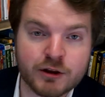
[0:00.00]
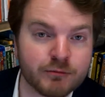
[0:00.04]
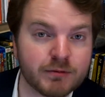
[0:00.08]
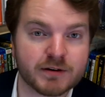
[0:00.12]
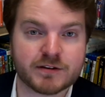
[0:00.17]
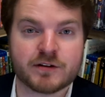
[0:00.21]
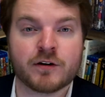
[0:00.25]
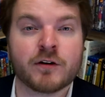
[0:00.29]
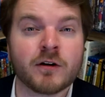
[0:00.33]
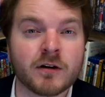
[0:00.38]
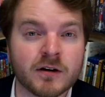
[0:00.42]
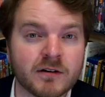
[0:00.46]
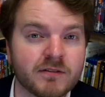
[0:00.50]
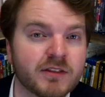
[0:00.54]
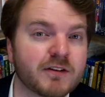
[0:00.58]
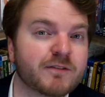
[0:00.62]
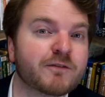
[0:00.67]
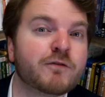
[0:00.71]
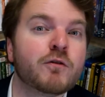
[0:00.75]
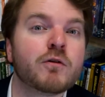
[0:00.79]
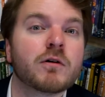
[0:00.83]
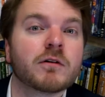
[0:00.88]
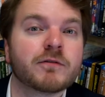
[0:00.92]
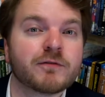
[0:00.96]
the return of the
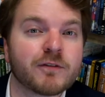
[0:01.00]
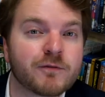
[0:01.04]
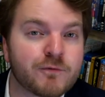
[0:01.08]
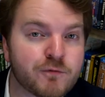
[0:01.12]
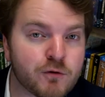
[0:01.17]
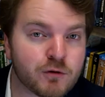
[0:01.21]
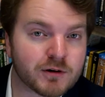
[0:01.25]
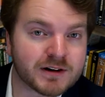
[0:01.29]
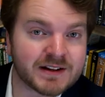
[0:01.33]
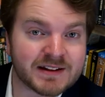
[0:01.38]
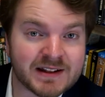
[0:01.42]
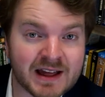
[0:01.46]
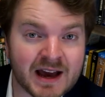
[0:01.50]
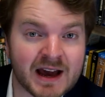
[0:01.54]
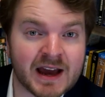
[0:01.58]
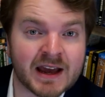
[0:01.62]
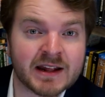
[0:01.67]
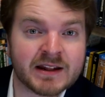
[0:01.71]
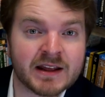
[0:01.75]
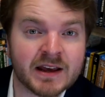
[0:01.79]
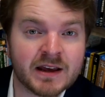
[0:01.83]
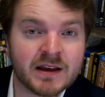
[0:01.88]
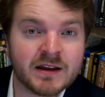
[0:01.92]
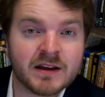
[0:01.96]
4 for
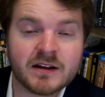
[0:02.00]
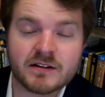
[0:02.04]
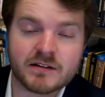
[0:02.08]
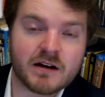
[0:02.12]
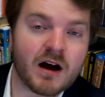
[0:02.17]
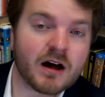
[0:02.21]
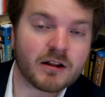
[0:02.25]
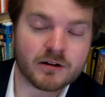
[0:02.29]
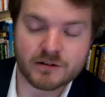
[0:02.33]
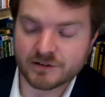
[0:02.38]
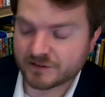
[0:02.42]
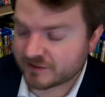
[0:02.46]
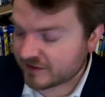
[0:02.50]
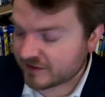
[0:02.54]
$49